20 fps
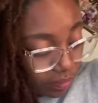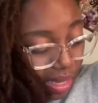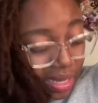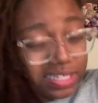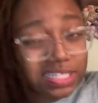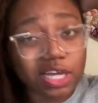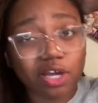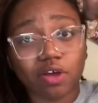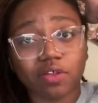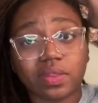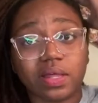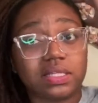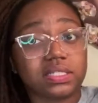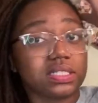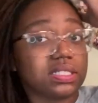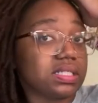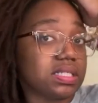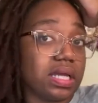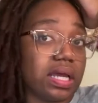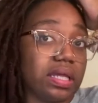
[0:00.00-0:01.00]
say all that
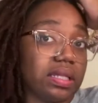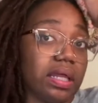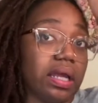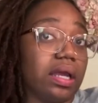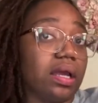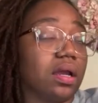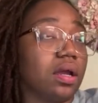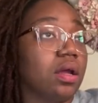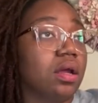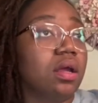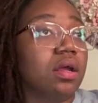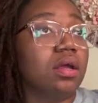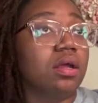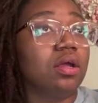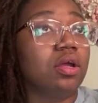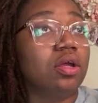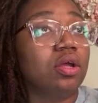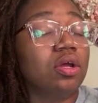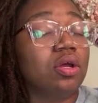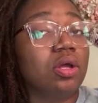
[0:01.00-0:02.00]
to say, like,
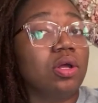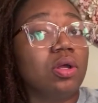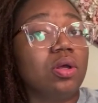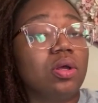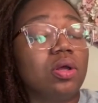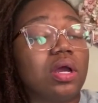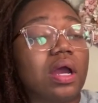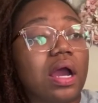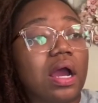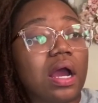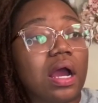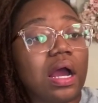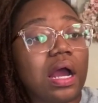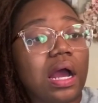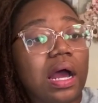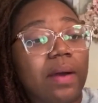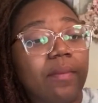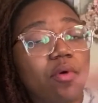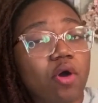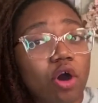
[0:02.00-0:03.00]

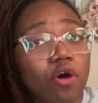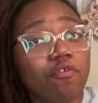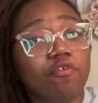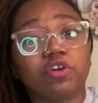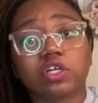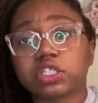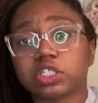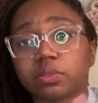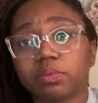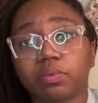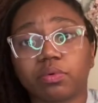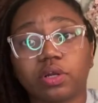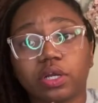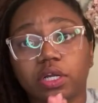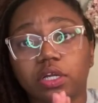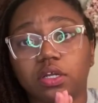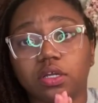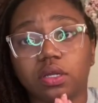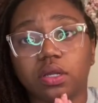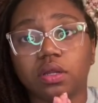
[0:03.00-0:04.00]
I'm all for
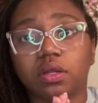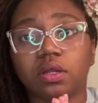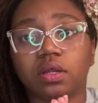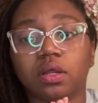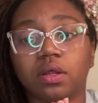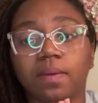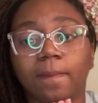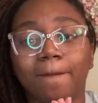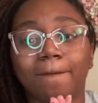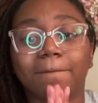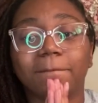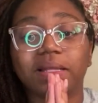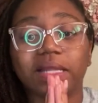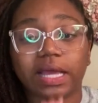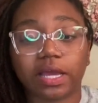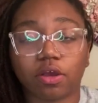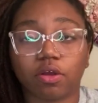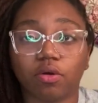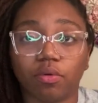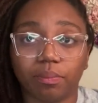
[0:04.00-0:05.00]
supporting
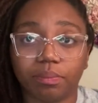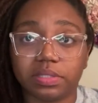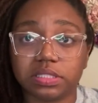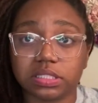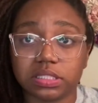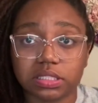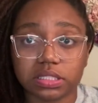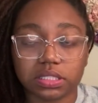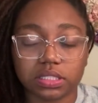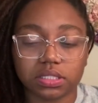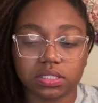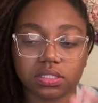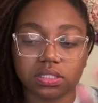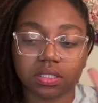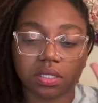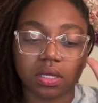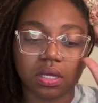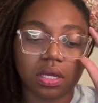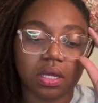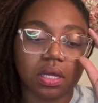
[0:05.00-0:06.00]
Black owned businesses,
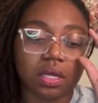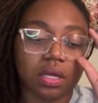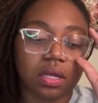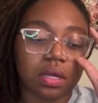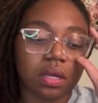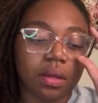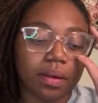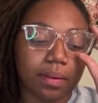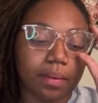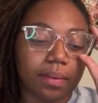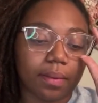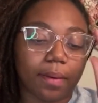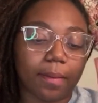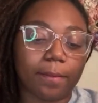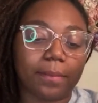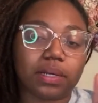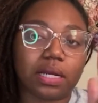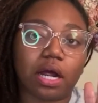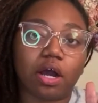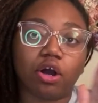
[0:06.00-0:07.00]

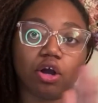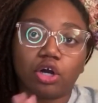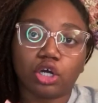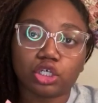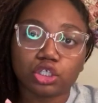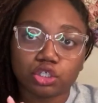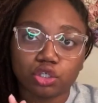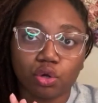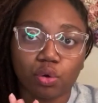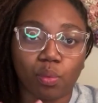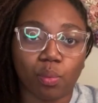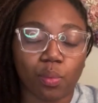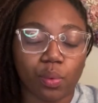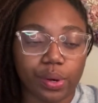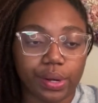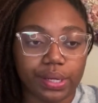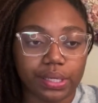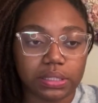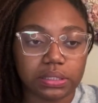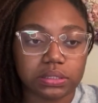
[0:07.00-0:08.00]
but I also
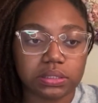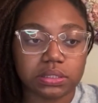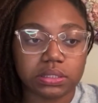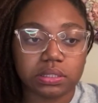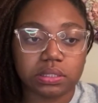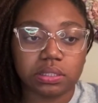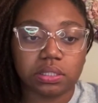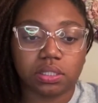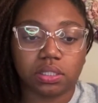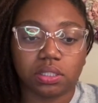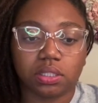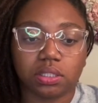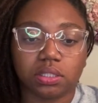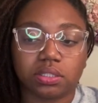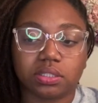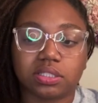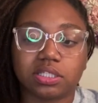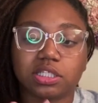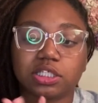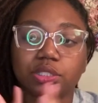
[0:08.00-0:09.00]
want
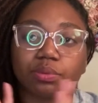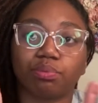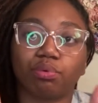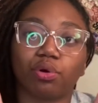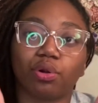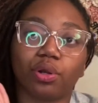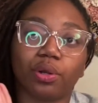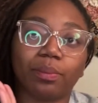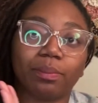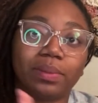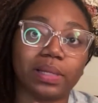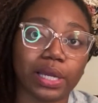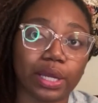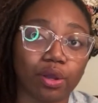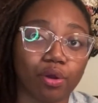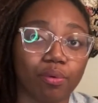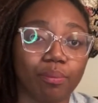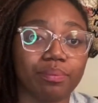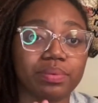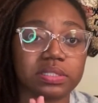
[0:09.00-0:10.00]
to support Black
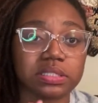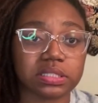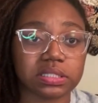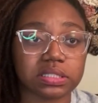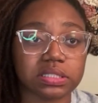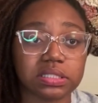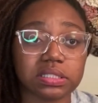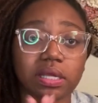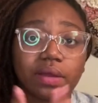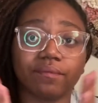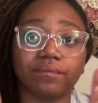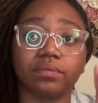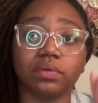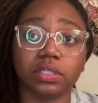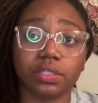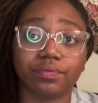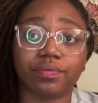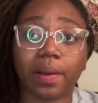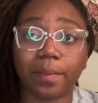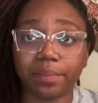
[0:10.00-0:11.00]
owned businesses that
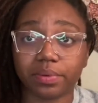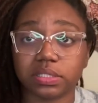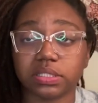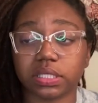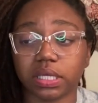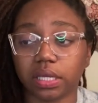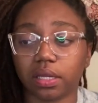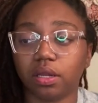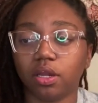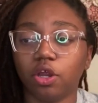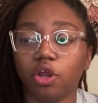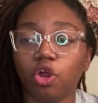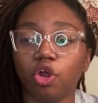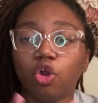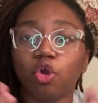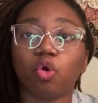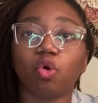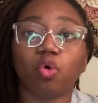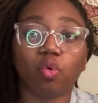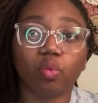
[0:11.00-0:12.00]
really represent
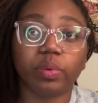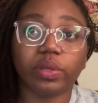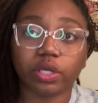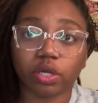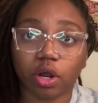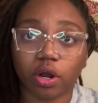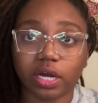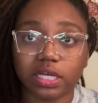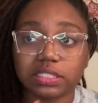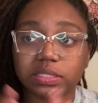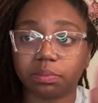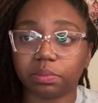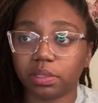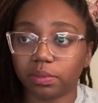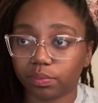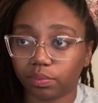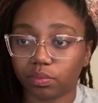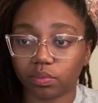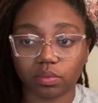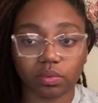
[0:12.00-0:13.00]
who we are as a
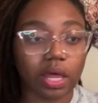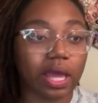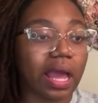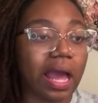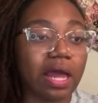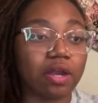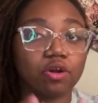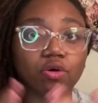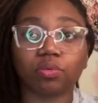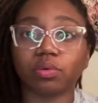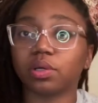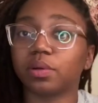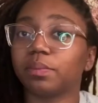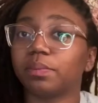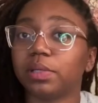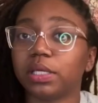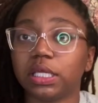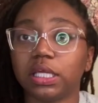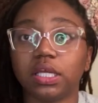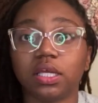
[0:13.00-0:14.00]
people. Like, I don't want to
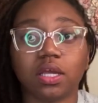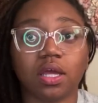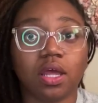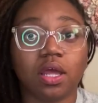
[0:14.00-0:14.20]
be